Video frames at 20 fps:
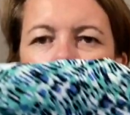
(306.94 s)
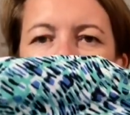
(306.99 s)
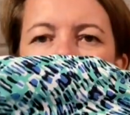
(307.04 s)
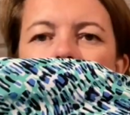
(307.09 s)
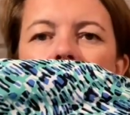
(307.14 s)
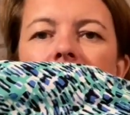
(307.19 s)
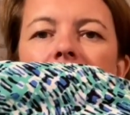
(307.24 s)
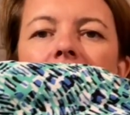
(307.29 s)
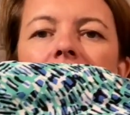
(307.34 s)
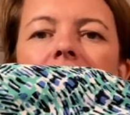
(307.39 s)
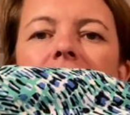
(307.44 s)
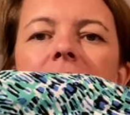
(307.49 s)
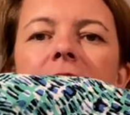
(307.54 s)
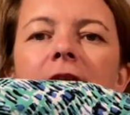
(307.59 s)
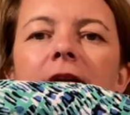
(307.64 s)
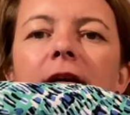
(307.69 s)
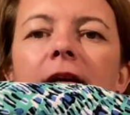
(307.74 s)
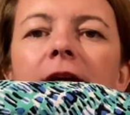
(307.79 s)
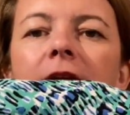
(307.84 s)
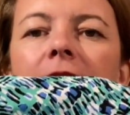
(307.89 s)
this
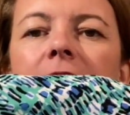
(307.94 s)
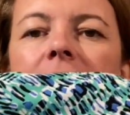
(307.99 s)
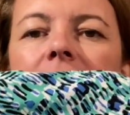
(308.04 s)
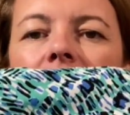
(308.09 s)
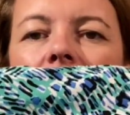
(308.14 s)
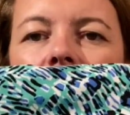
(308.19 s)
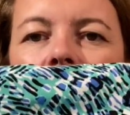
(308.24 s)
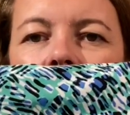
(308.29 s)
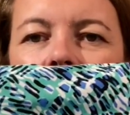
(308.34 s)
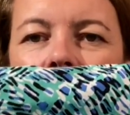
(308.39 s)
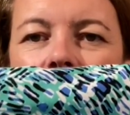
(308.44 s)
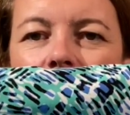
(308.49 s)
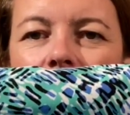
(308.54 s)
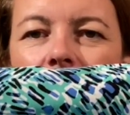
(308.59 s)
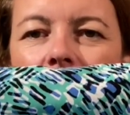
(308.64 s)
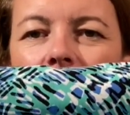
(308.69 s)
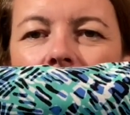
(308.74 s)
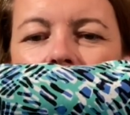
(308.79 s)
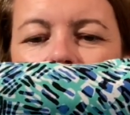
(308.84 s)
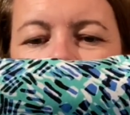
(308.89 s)
is a
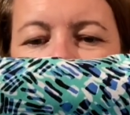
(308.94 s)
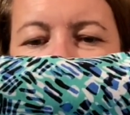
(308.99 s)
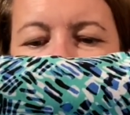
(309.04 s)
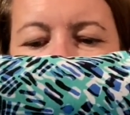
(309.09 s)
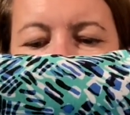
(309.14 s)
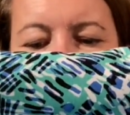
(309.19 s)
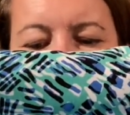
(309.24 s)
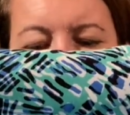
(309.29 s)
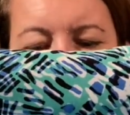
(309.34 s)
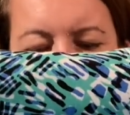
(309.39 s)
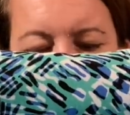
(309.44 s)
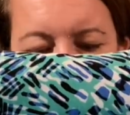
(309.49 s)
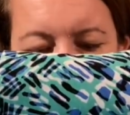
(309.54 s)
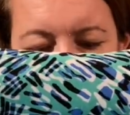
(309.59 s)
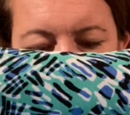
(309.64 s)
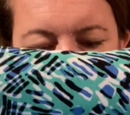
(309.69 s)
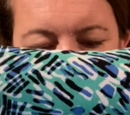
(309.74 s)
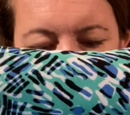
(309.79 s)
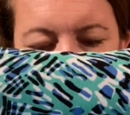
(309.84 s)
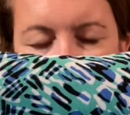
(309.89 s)
really nice small
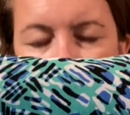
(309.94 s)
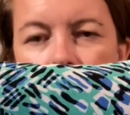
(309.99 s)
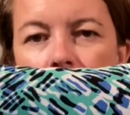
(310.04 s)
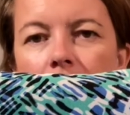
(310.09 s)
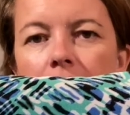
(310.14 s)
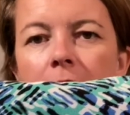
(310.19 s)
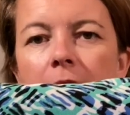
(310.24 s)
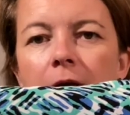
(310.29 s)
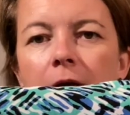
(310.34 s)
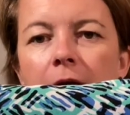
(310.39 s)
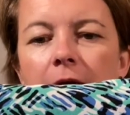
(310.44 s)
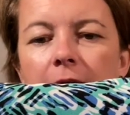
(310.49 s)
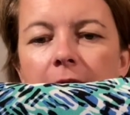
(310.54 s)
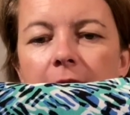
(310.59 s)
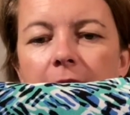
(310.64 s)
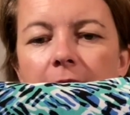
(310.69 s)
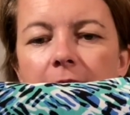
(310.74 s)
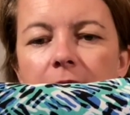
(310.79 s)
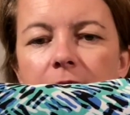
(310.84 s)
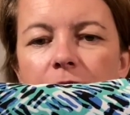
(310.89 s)
pattern
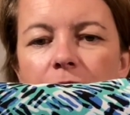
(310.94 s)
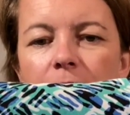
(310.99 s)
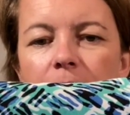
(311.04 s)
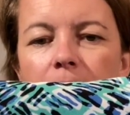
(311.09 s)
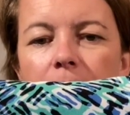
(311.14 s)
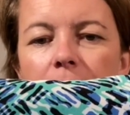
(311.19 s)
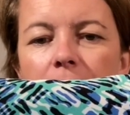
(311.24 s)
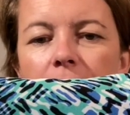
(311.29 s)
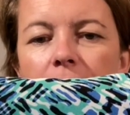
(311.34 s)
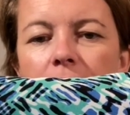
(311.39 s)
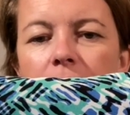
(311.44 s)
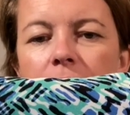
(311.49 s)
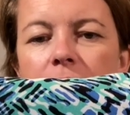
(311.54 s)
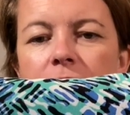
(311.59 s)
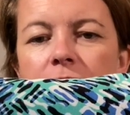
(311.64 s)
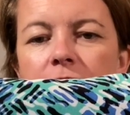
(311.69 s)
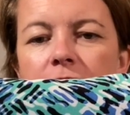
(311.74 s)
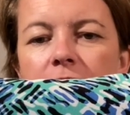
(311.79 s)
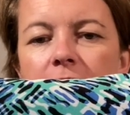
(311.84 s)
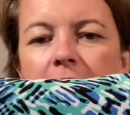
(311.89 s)
in sort of blues,
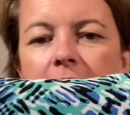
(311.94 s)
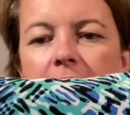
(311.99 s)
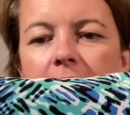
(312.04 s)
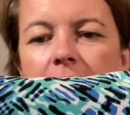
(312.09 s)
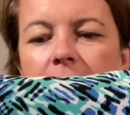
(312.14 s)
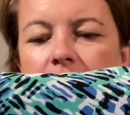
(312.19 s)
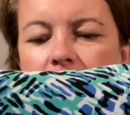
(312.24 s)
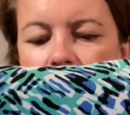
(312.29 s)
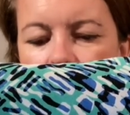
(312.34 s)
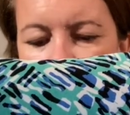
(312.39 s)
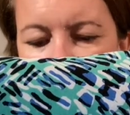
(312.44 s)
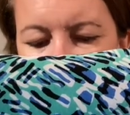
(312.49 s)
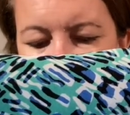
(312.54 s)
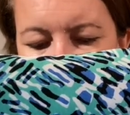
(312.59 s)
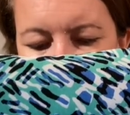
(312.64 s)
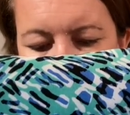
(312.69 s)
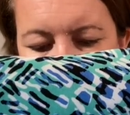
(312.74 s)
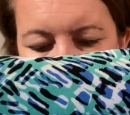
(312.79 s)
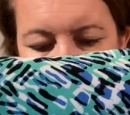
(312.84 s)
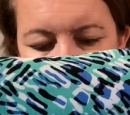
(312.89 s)
greens with a
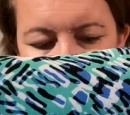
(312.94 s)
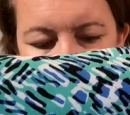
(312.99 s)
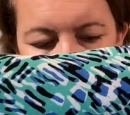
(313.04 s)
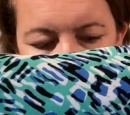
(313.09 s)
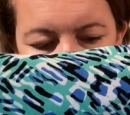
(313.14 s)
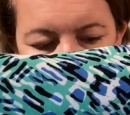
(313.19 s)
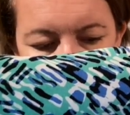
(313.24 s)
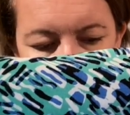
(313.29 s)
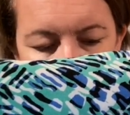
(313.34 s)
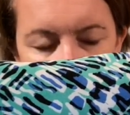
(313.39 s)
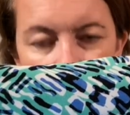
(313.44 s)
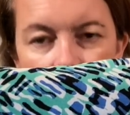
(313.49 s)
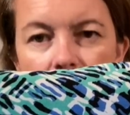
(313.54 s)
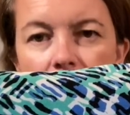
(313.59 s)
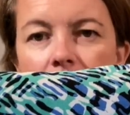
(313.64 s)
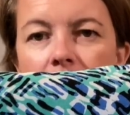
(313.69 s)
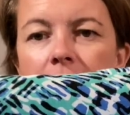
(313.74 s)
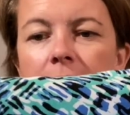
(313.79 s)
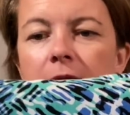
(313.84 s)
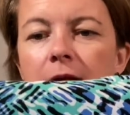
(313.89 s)
little bit of black.
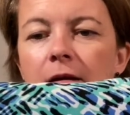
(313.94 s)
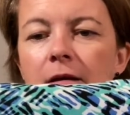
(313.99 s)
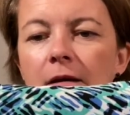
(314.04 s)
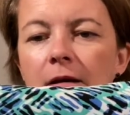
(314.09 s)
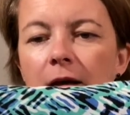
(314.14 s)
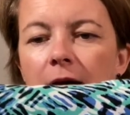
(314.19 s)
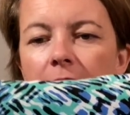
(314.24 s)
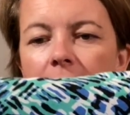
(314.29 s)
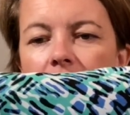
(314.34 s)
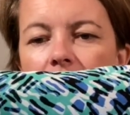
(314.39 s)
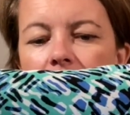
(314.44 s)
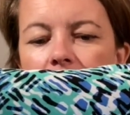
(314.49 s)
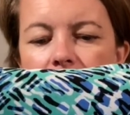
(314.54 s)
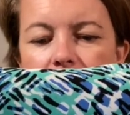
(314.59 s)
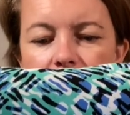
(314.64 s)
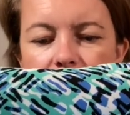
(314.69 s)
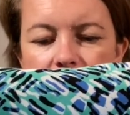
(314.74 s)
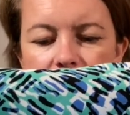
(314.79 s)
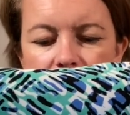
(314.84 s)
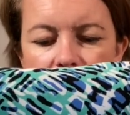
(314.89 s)

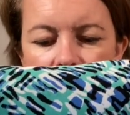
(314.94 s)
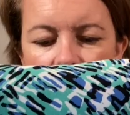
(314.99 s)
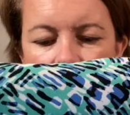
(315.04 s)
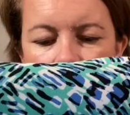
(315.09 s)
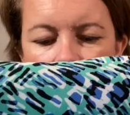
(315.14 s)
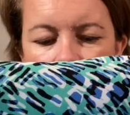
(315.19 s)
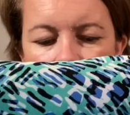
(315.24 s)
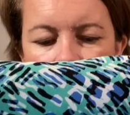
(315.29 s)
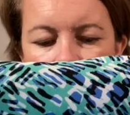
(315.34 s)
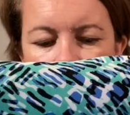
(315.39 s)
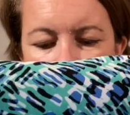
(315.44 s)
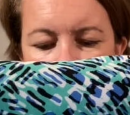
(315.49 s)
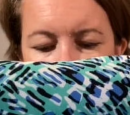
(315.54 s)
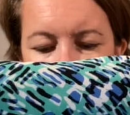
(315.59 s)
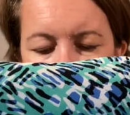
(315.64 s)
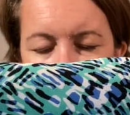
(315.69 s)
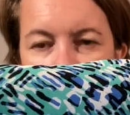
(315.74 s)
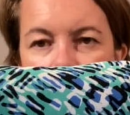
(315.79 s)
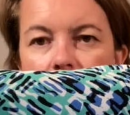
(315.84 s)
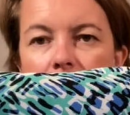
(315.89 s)
And
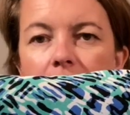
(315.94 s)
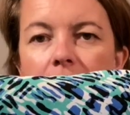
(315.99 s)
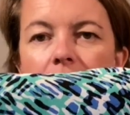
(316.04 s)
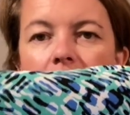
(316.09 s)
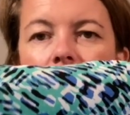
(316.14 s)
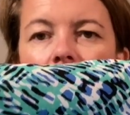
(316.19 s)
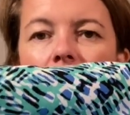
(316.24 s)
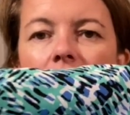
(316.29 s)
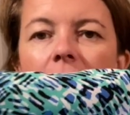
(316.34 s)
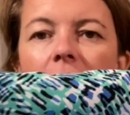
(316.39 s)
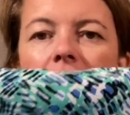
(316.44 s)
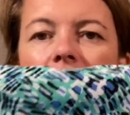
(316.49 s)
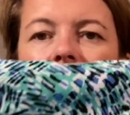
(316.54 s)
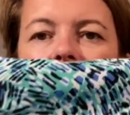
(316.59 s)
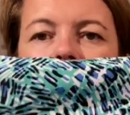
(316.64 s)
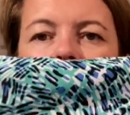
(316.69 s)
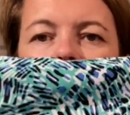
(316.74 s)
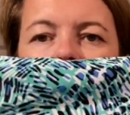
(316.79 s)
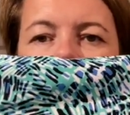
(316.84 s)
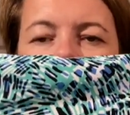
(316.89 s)
I
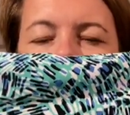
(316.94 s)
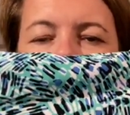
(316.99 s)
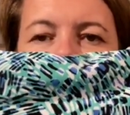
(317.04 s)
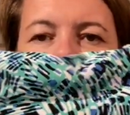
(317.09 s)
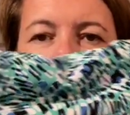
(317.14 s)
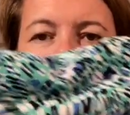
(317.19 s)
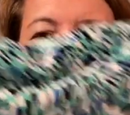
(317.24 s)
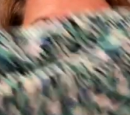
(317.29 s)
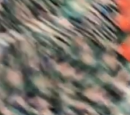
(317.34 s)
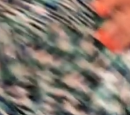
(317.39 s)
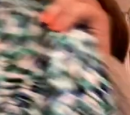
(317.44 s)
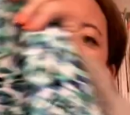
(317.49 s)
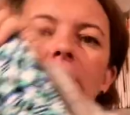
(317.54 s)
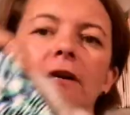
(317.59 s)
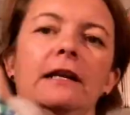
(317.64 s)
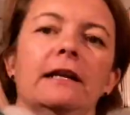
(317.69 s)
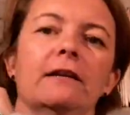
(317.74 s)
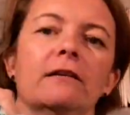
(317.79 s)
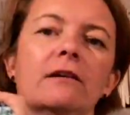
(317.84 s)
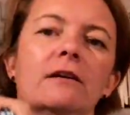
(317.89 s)
think this is going to make a
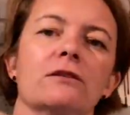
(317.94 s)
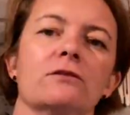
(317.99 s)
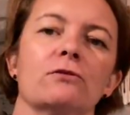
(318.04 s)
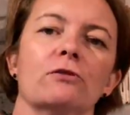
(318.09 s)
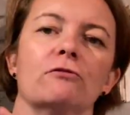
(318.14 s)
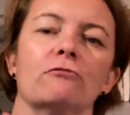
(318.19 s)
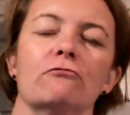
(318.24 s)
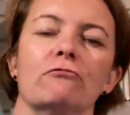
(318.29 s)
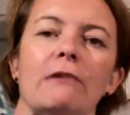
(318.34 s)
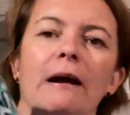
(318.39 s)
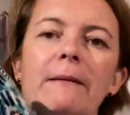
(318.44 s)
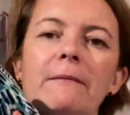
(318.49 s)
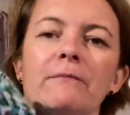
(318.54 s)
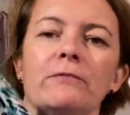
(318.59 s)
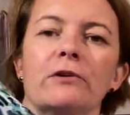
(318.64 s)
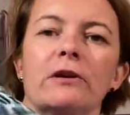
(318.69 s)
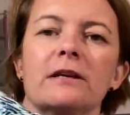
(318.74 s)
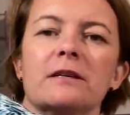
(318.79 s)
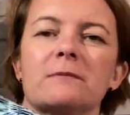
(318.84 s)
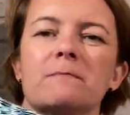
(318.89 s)
really nice sort of wrap
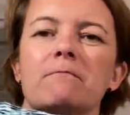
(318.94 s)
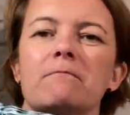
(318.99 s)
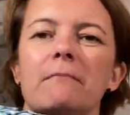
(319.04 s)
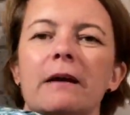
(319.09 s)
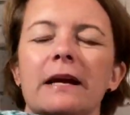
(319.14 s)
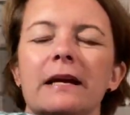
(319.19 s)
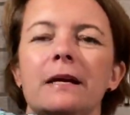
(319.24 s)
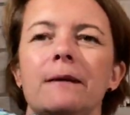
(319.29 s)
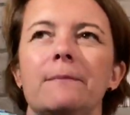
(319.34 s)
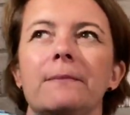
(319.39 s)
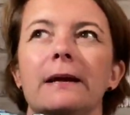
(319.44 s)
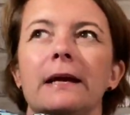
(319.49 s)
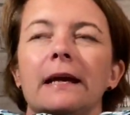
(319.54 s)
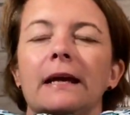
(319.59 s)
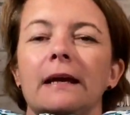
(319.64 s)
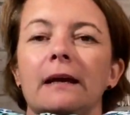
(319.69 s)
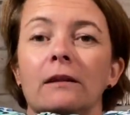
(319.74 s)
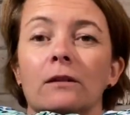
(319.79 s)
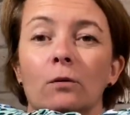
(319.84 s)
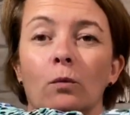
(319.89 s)
dress.
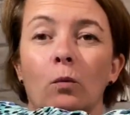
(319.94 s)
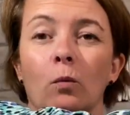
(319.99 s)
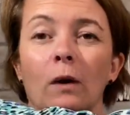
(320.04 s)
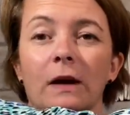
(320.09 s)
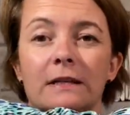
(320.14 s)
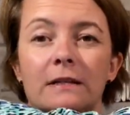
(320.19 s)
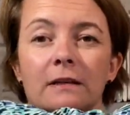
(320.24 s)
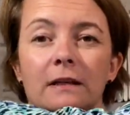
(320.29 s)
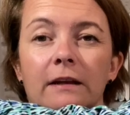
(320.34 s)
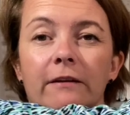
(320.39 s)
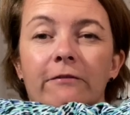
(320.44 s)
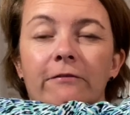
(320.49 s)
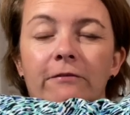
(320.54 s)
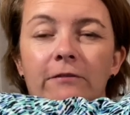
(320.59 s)
Maybe the Westcliff